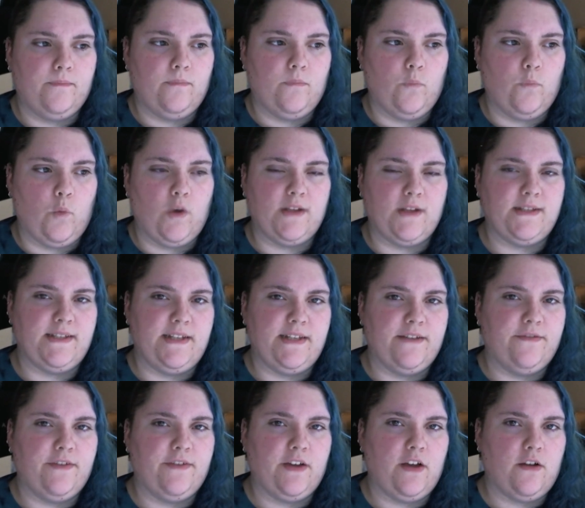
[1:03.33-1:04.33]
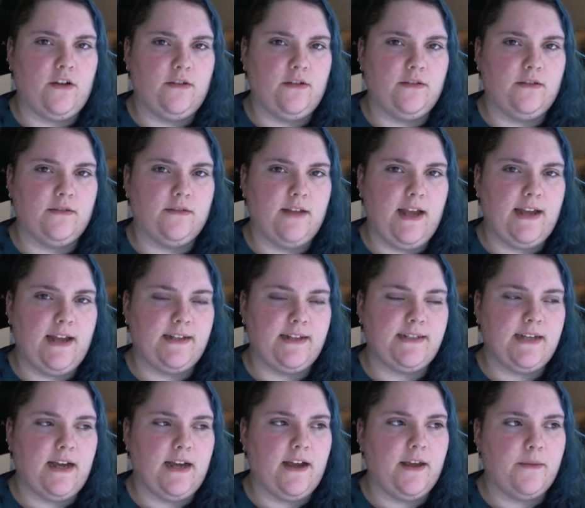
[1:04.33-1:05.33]
was difficult at
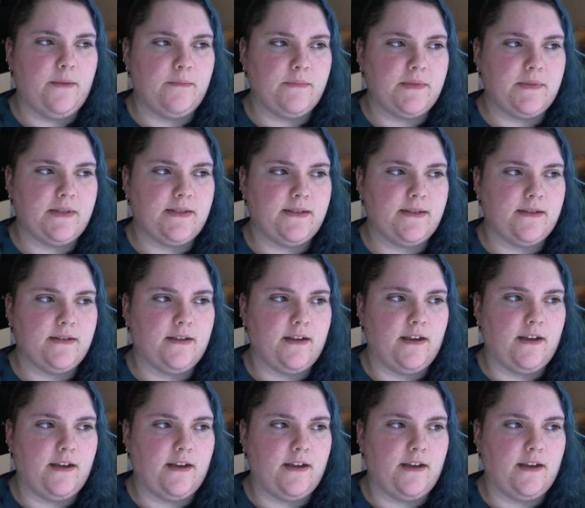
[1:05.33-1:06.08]
times,